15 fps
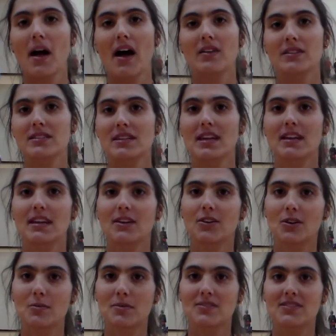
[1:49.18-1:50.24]
Outstanding
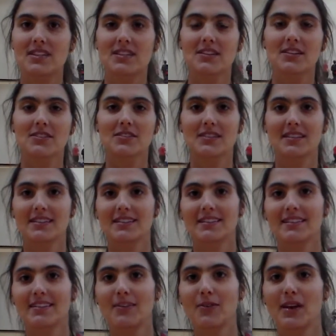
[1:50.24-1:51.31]
group of seniors,
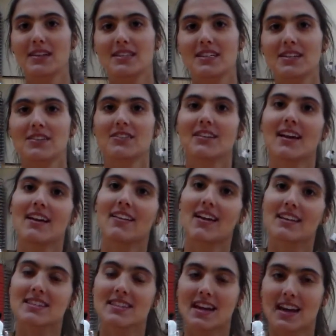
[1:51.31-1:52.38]
and you know, we had senior night
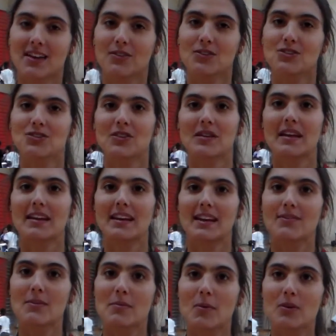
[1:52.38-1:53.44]
last night, which made it
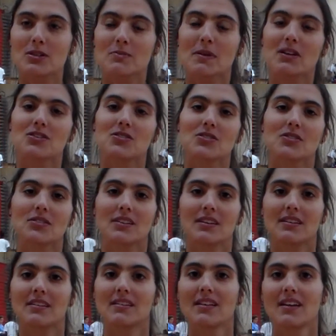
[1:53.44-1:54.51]
even more special.
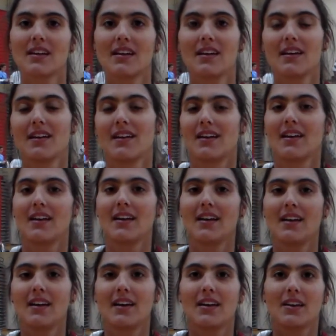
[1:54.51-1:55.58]
And
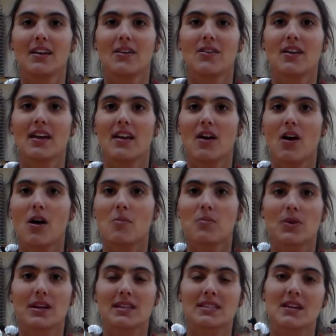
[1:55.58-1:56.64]
you know, they
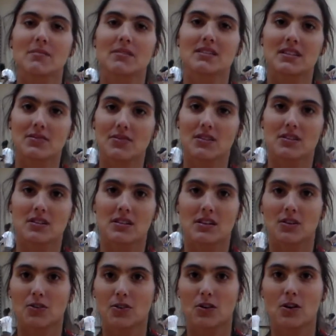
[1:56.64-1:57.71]
all bring something different to
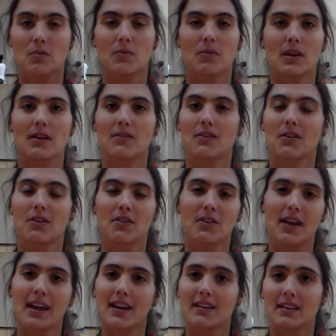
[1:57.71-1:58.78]
the group. We have
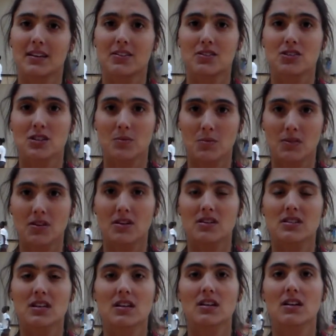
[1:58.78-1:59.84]
great leadership with
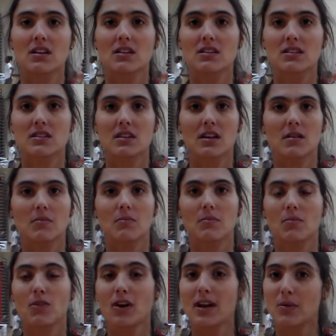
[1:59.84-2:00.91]
our seniors,
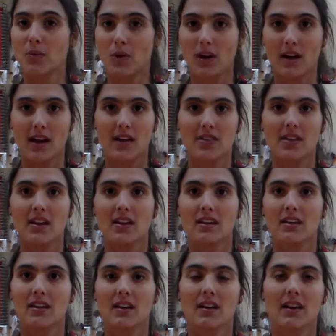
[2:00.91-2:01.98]
great work
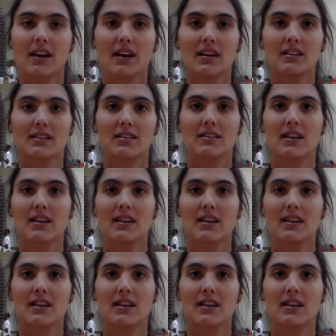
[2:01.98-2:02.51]
ethic, and